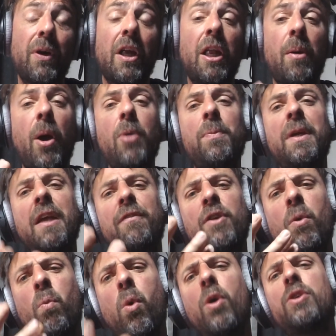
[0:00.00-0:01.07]
And I'm hoping if you're
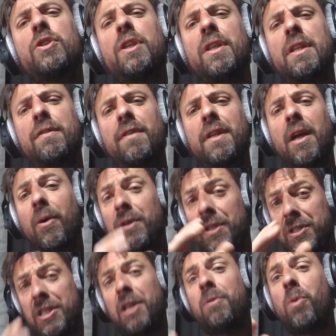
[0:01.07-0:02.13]
watching this video and you're
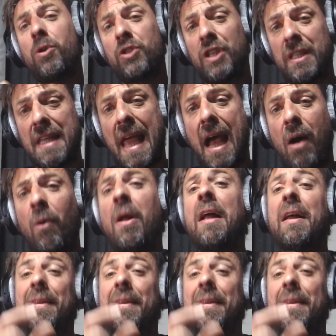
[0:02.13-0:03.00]
still watching now,